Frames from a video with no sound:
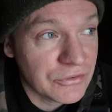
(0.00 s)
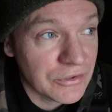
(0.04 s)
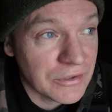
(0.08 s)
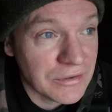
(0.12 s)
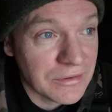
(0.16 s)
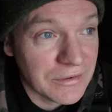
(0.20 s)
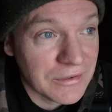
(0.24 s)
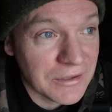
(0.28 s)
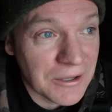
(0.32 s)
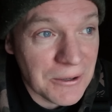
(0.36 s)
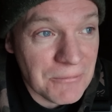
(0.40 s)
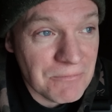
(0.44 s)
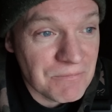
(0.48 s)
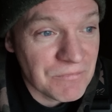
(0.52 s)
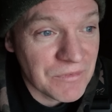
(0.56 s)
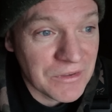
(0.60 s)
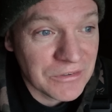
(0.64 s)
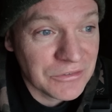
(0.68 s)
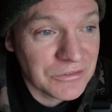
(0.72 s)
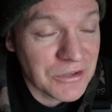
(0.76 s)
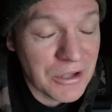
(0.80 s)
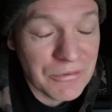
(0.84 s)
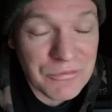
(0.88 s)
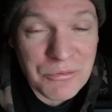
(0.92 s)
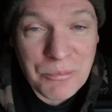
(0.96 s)
And
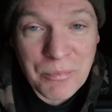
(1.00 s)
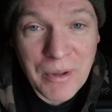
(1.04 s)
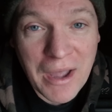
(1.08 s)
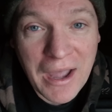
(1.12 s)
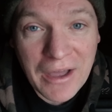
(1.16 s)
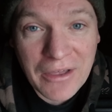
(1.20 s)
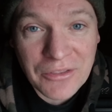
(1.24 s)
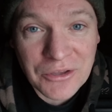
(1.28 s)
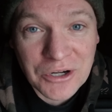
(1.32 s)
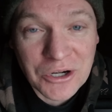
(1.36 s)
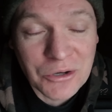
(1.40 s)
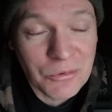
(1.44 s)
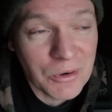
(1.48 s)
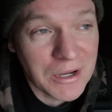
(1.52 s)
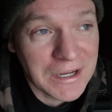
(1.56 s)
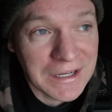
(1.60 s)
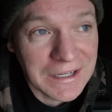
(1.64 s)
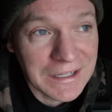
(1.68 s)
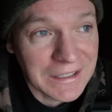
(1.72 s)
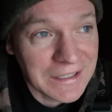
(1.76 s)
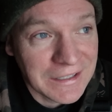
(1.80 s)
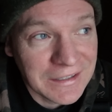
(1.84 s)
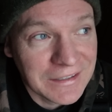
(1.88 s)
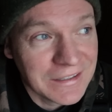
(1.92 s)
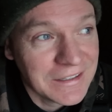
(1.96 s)
there's nothing better than
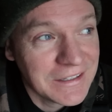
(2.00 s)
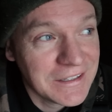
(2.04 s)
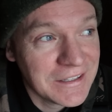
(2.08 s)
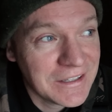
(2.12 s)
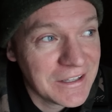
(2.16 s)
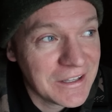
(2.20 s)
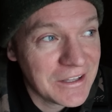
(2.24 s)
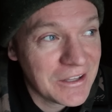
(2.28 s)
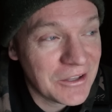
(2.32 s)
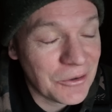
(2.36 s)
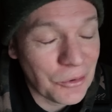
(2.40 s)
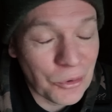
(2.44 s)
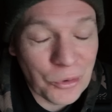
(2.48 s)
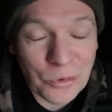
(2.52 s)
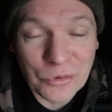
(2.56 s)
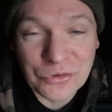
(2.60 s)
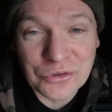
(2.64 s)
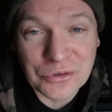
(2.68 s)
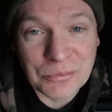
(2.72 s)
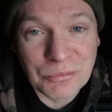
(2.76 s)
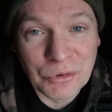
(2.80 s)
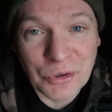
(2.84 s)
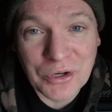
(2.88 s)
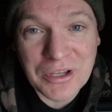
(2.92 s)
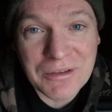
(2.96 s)
cradling
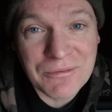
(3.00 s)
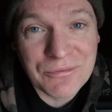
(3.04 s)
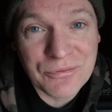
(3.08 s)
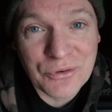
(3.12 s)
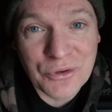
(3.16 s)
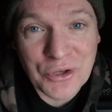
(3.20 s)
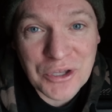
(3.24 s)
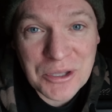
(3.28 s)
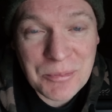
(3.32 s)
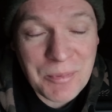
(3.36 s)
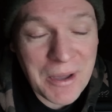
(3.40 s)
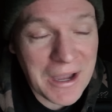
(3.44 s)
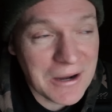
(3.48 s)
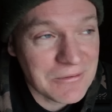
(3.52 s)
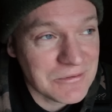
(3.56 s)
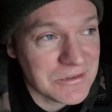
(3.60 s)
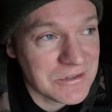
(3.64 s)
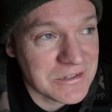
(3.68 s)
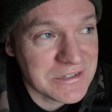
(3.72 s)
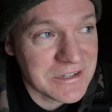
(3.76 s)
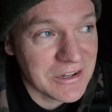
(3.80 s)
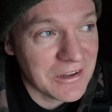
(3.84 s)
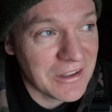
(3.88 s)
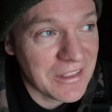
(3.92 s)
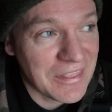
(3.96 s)
awesome looking
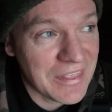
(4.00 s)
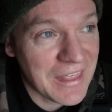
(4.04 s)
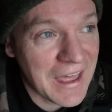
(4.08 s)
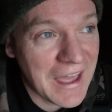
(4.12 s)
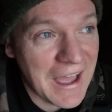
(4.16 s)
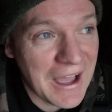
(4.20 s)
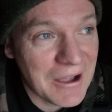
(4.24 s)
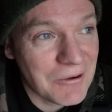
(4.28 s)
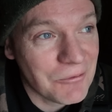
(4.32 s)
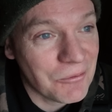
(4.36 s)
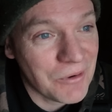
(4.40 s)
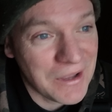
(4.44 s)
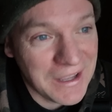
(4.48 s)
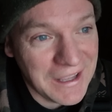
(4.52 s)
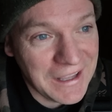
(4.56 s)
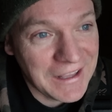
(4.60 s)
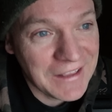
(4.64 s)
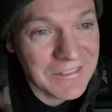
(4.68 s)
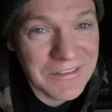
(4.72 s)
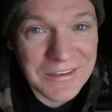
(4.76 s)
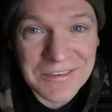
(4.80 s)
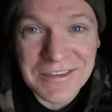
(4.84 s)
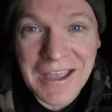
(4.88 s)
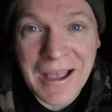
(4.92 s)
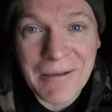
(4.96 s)
30-pounders like that in
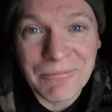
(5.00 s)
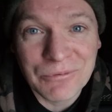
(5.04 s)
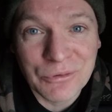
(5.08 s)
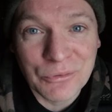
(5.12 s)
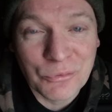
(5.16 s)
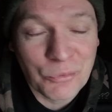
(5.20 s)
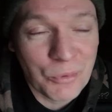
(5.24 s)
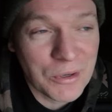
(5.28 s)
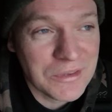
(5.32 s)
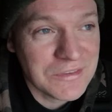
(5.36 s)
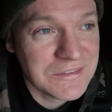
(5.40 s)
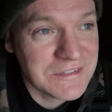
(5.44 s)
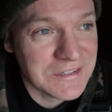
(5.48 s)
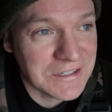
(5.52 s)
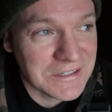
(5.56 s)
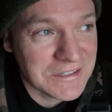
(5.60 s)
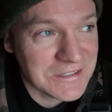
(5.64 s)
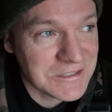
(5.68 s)
the depth of winter.